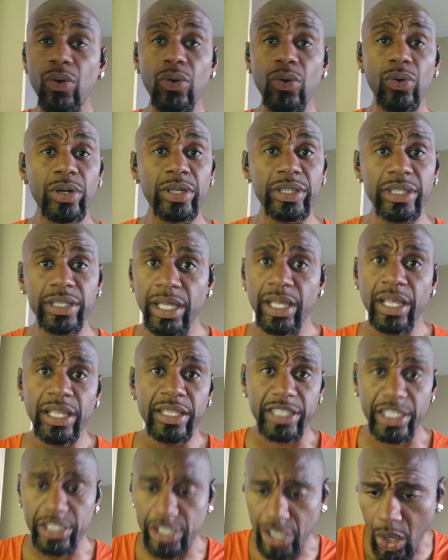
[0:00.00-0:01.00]
on
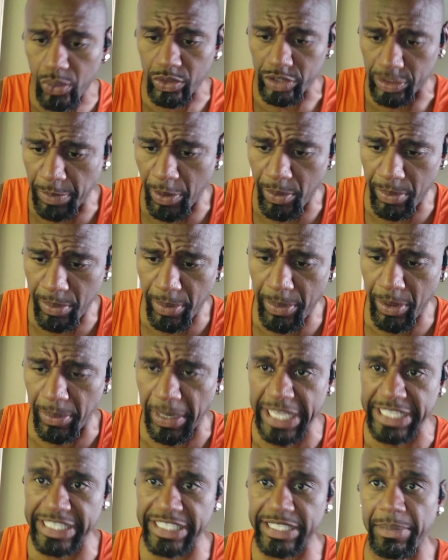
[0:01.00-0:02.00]
the notes, boom, boom, boom,
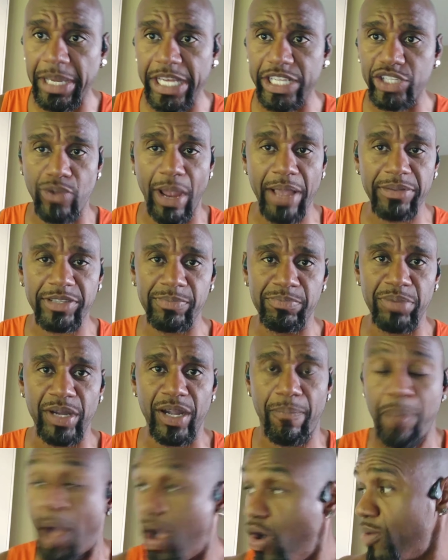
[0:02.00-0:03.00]
and somebody drops a
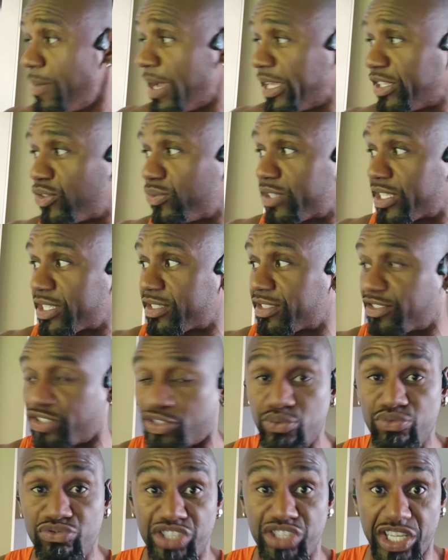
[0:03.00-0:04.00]
book, boom, and you
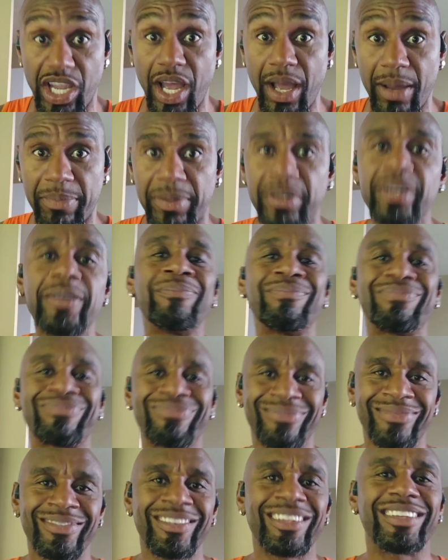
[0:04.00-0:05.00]
jump.
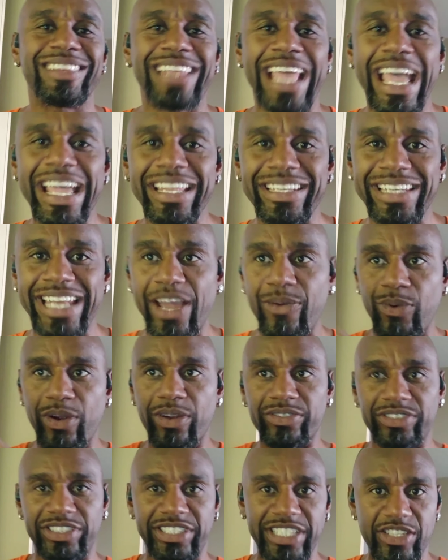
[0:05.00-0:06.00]
That
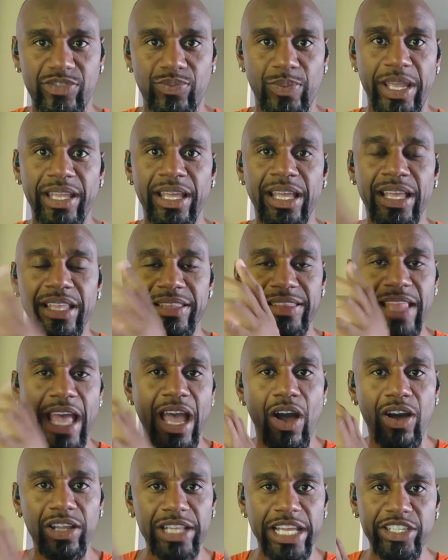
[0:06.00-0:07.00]
network just went, now
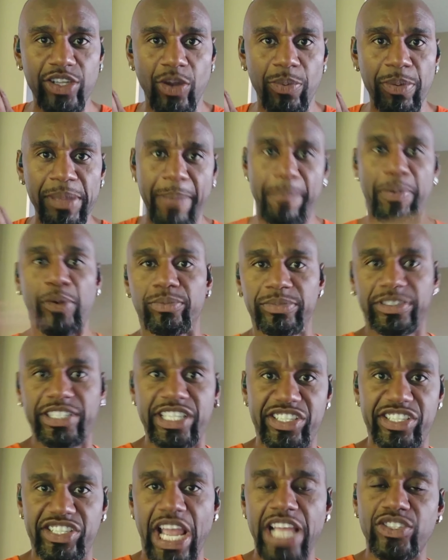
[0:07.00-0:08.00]
all that dopamine, boom,
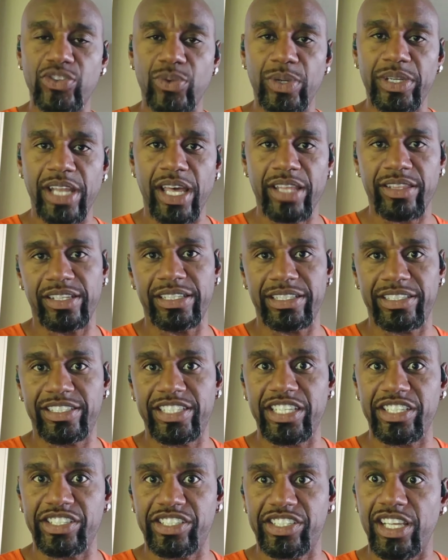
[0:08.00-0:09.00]
just shot to
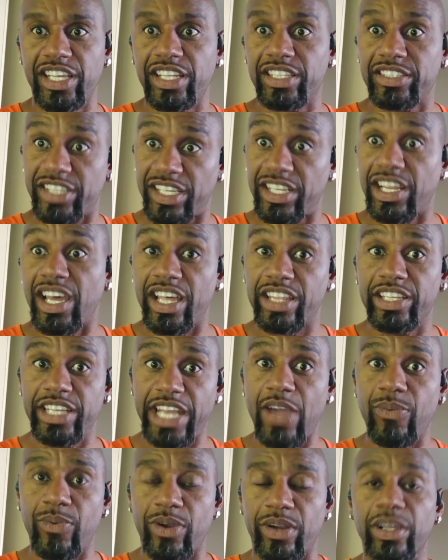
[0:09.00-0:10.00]
the other
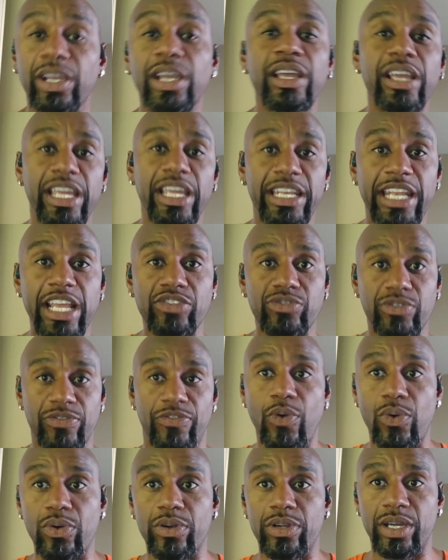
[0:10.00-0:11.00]
network, and
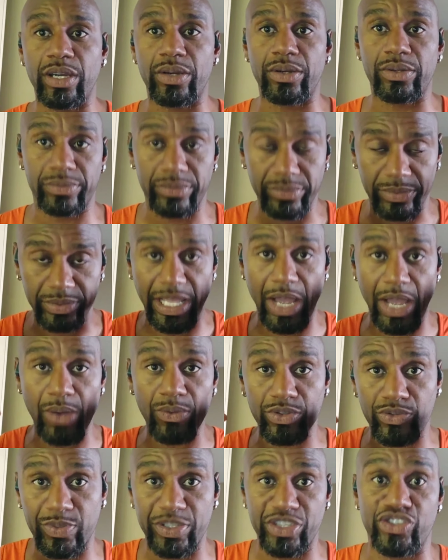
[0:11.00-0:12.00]
that
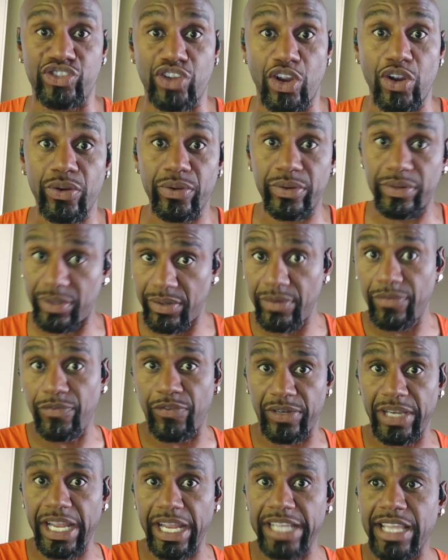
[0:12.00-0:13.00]
was reserved
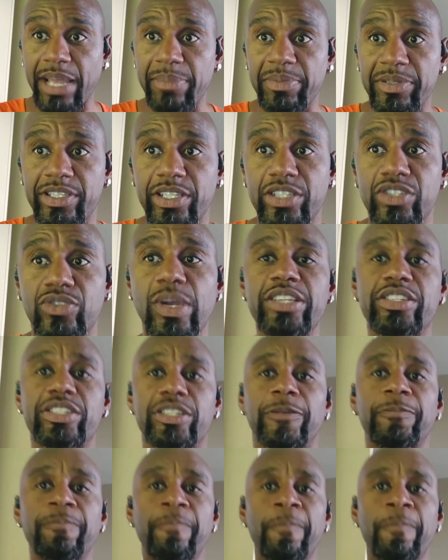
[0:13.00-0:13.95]
for that type of situation.